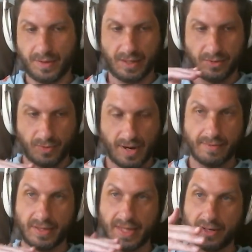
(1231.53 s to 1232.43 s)
that
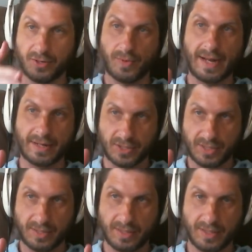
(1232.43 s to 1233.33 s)
drive in that
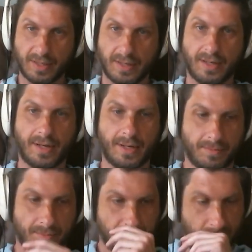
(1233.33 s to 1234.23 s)
direction.
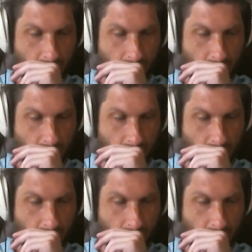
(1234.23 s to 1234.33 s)
Not